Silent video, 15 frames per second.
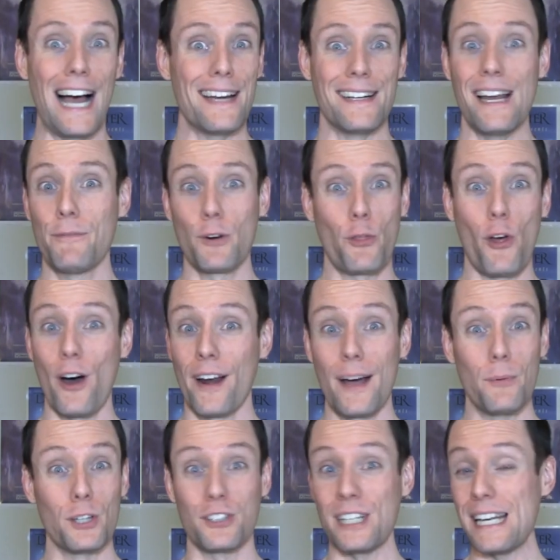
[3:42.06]
I never thought I
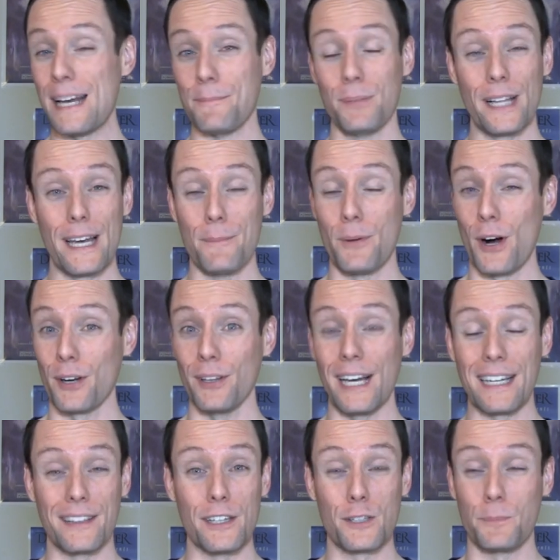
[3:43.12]
would see him play a part
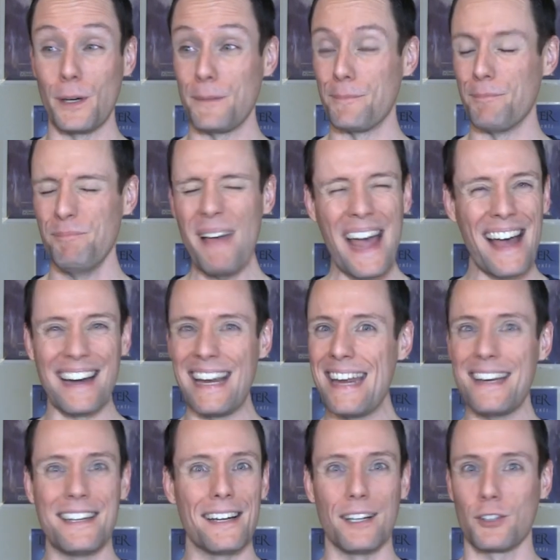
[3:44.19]
like this, but man,
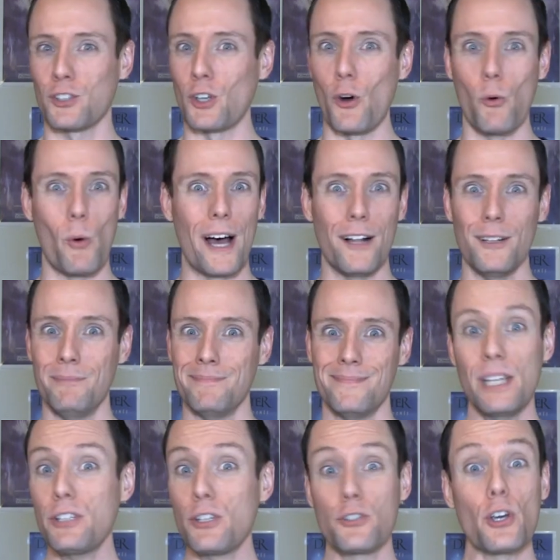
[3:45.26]
he did it so well.
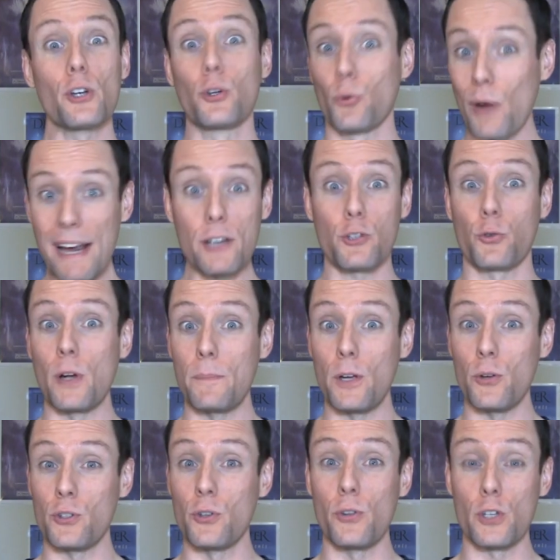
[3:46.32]
This is a great
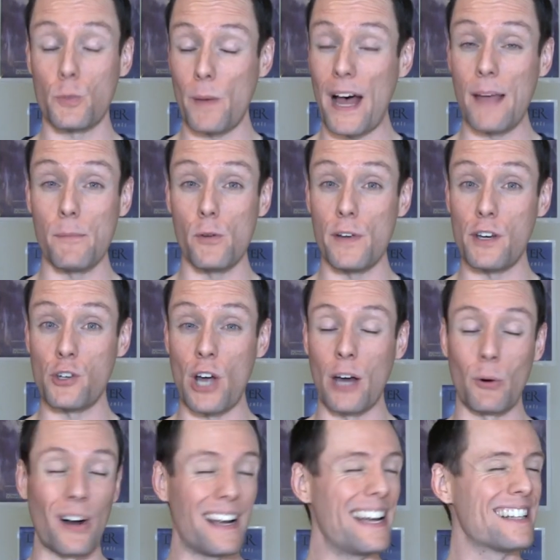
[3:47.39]
tribute to the spy movie
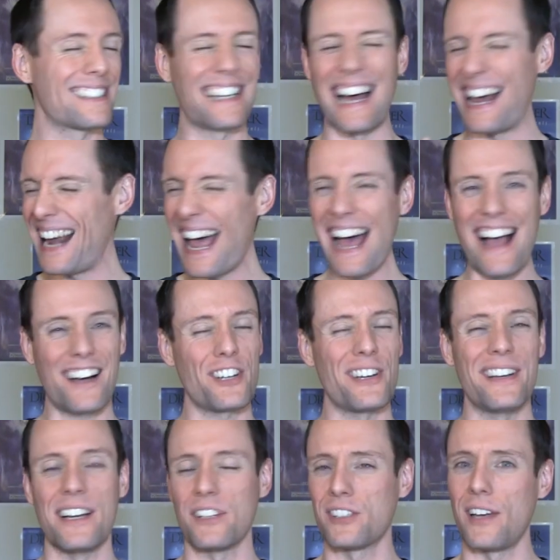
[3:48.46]
genre. It's got
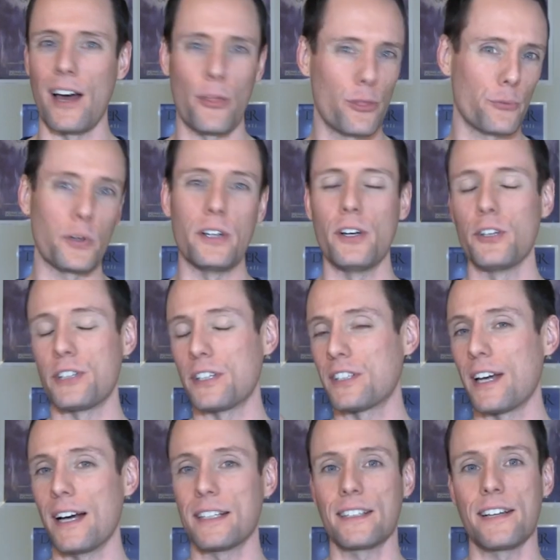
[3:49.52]
action, it's got thrills, it's
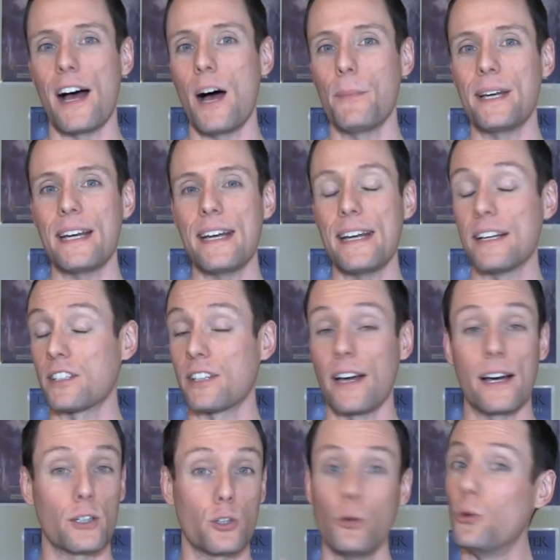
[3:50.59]
got comedy, it's
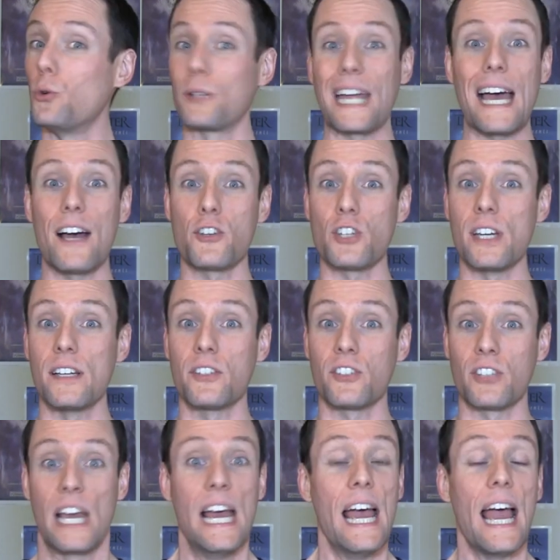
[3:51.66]
got cool
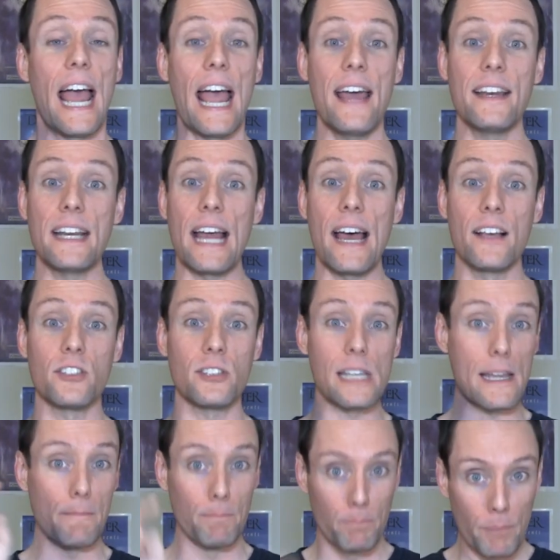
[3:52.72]
gadgets, and it has
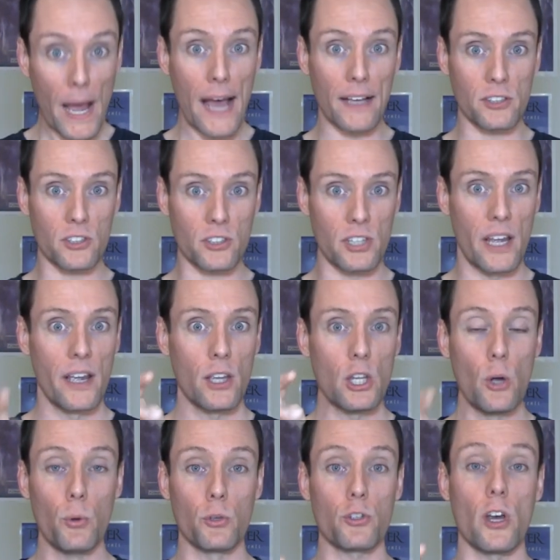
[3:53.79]
the best
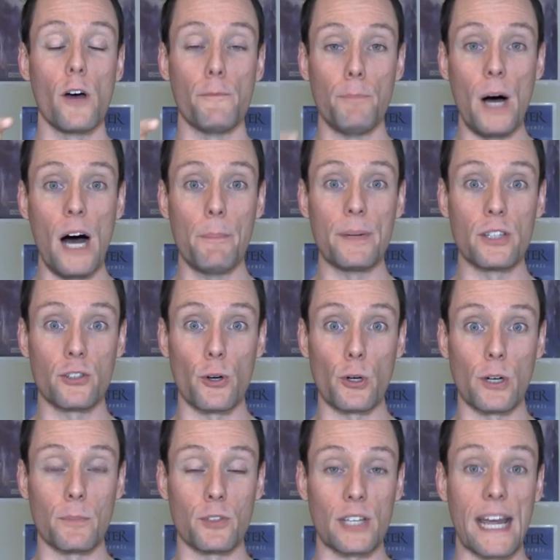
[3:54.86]
use of pomp and
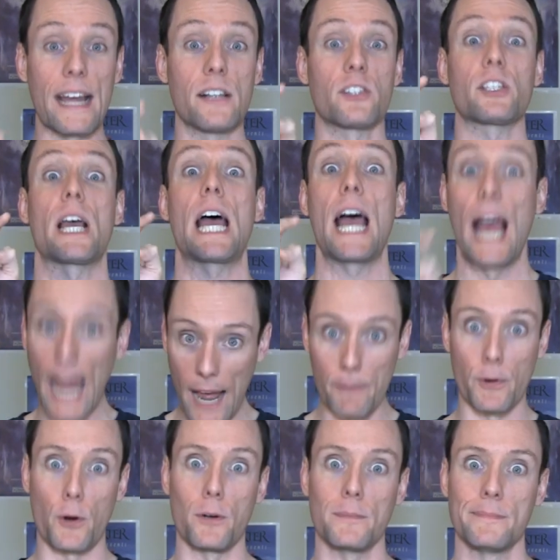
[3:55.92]
circumstance
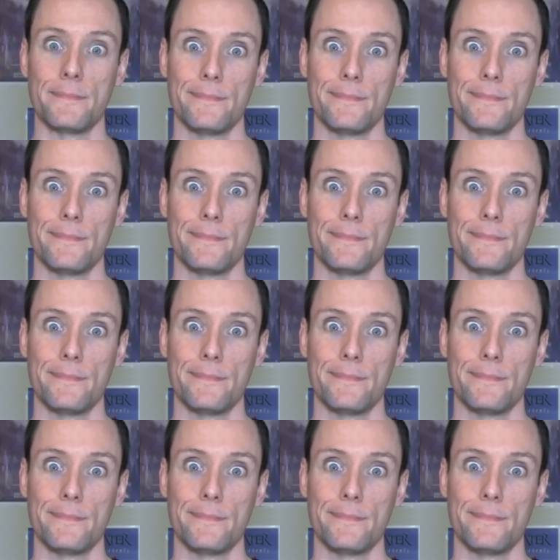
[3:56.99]
ever.